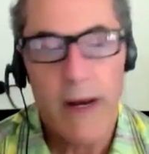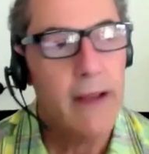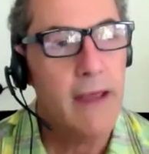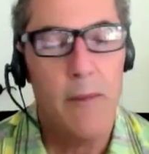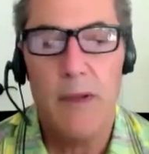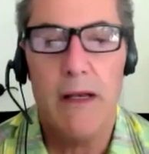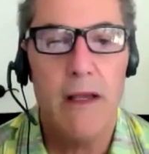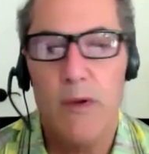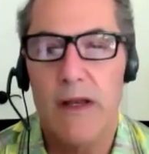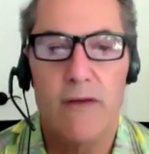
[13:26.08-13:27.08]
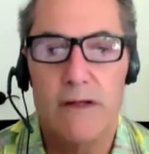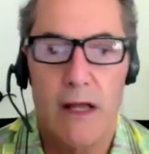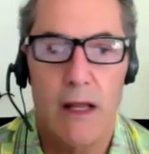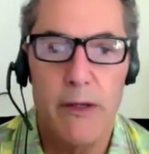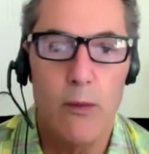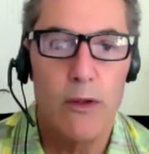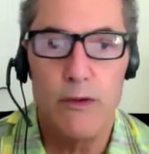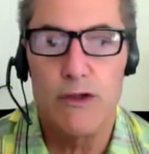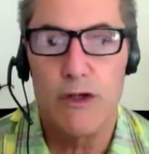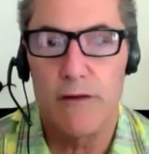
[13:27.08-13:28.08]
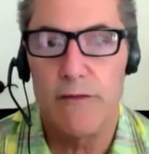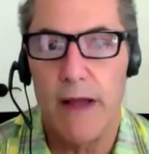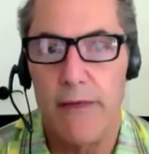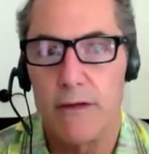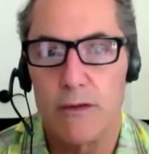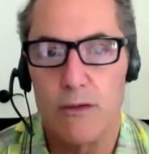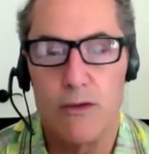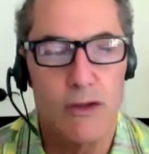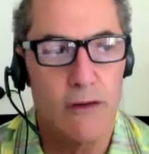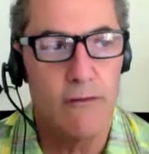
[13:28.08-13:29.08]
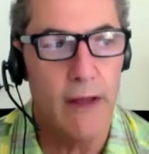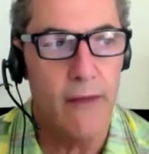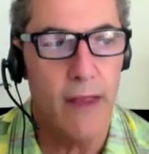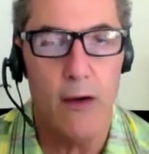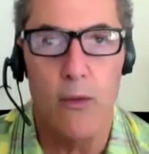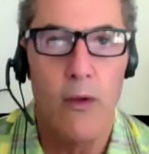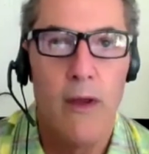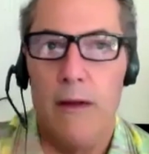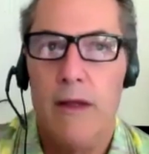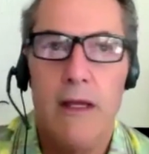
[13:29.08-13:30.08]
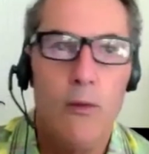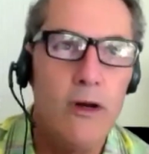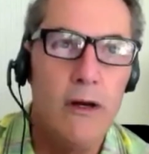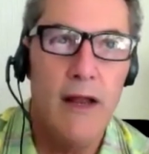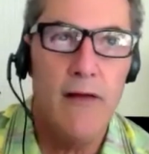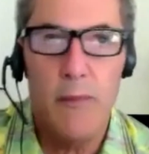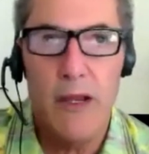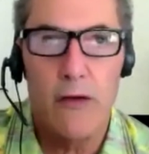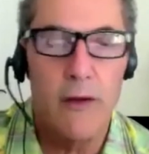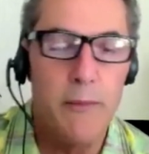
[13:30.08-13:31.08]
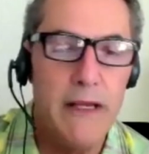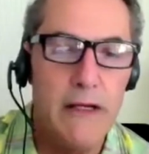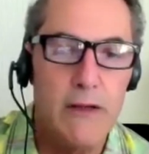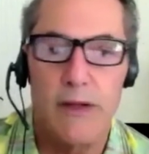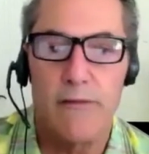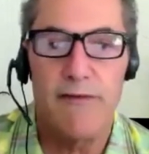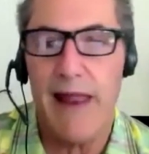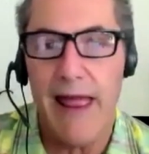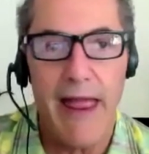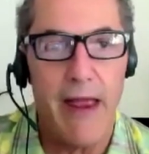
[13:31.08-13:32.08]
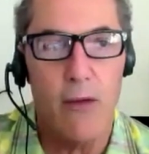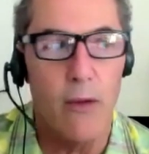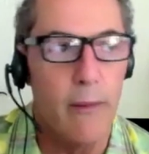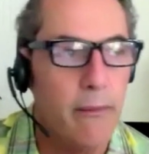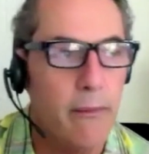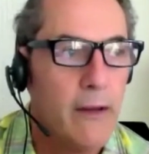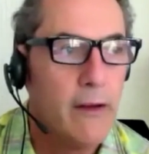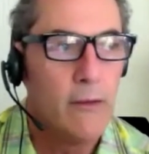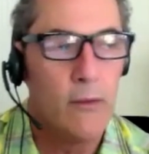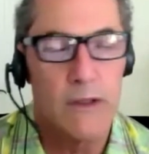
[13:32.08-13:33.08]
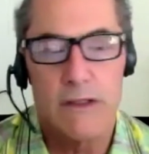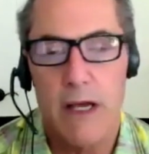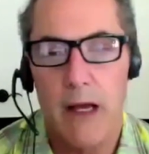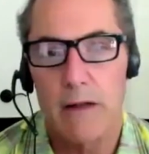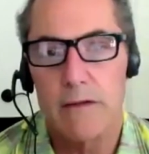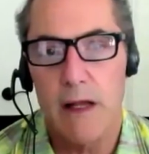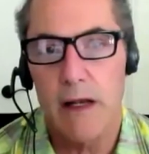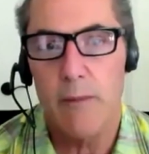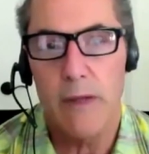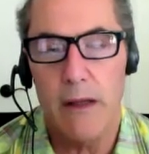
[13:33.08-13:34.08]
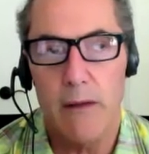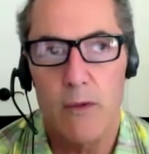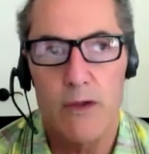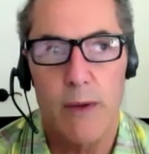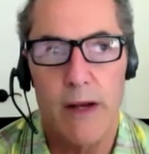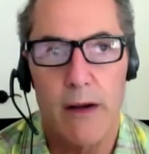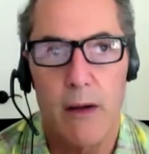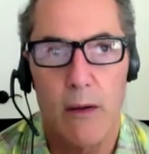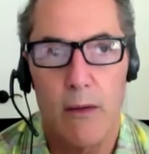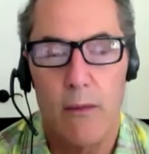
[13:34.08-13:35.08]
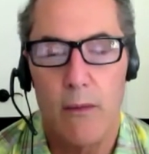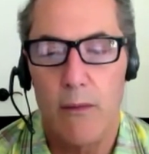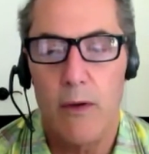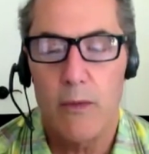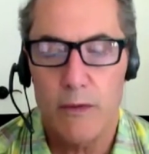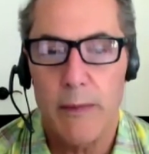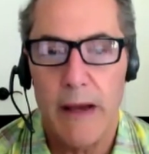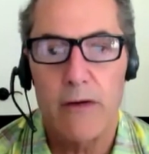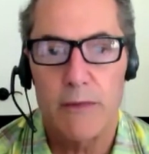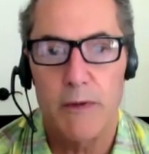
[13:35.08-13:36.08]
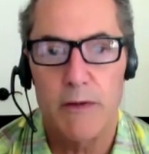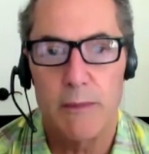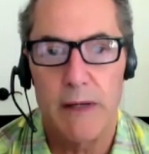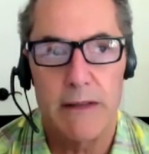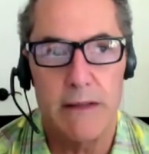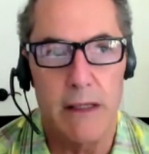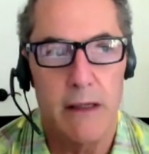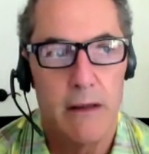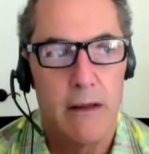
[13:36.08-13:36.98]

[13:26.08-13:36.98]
when I came in, he would never tell me, well, you should have done this or you should have done that. Or he would never be on the beach with a flag or, or towel telling me which way to go. It was my responsibility.